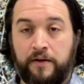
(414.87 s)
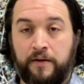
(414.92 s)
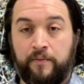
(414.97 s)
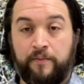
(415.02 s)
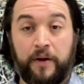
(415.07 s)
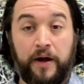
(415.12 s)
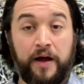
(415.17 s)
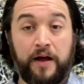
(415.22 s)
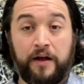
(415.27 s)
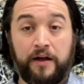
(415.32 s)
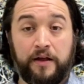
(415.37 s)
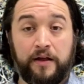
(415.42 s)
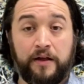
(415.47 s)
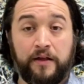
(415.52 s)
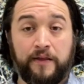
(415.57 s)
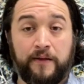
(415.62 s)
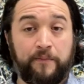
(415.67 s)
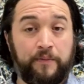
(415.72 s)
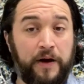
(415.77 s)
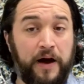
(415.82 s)
But
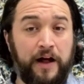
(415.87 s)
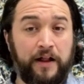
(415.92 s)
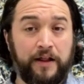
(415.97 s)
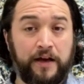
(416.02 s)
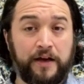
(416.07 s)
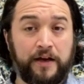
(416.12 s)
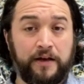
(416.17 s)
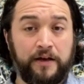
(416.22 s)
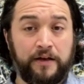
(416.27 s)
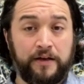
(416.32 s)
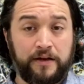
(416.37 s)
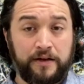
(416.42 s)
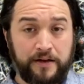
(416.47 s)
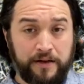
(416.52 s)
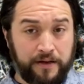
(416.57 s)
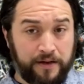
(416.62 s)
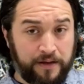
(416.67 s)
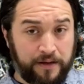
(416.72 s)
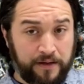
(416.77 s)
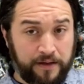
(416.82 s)
the Pollock
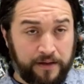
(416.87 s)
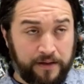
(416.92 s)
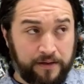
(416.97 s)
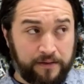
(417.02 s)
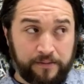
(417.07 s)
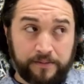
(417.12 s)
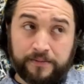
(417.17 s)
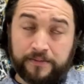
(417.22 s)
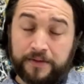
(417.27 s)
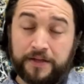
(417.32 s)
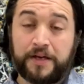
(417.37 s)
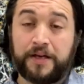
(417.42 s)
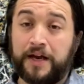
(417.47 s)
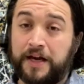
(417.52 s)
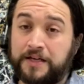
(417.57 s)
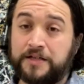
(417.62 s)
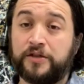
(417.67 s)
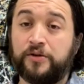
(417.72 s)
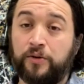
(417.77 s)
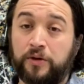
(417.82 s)

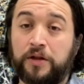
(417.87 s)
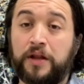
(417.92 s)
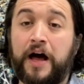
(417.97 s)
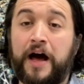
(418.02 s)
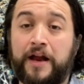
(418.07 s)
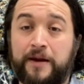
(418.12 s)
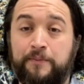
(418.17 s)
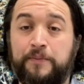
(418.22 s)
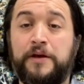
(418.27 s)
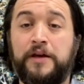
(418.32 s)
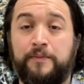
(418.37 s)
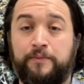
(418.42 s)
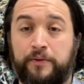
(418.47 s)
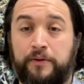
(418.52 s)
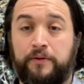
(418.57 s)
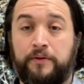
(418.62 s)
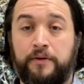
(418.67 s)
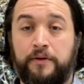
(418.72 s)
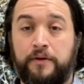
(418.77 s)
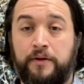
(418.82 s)
connects to a lot of people.
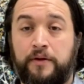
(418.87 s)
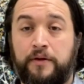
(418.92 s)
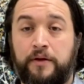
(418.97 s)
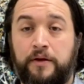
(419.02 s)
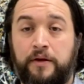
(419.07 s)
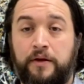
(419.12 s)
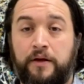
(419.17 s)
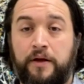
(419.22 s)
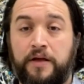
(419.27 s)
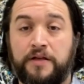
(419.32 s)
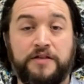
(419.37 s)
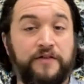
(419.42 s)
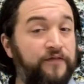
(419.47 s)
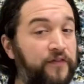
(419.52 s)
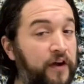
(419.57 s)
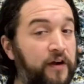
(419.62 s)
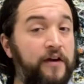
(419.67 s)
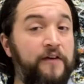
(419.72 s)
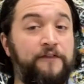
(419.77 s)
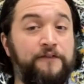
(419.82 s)
He's a
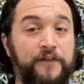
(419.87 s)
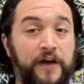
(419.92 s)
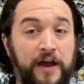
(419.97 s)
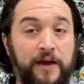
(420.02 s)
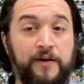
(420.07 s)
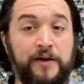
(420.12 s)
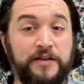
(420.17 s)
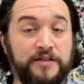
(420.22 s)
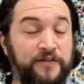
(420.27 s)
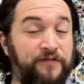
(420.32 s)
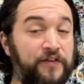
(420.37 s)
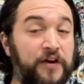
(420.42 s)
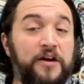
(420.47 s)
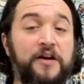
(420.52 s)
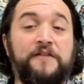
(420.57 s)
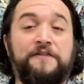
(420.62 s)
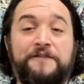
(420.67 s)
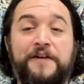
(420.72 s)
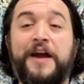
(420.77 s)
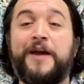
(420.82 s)
very
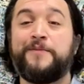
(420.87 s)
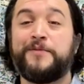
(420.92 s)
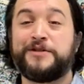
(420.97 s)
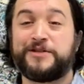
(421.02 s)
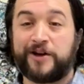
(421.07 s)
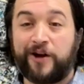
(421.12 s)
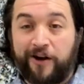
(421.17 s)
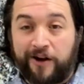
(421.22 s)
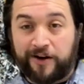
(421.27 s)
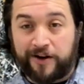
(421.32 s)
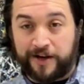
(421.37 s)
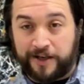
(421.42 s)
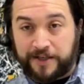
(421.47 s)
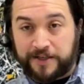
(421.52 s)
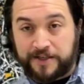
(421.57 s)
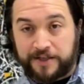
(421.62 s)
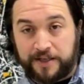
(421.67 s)
famous artist.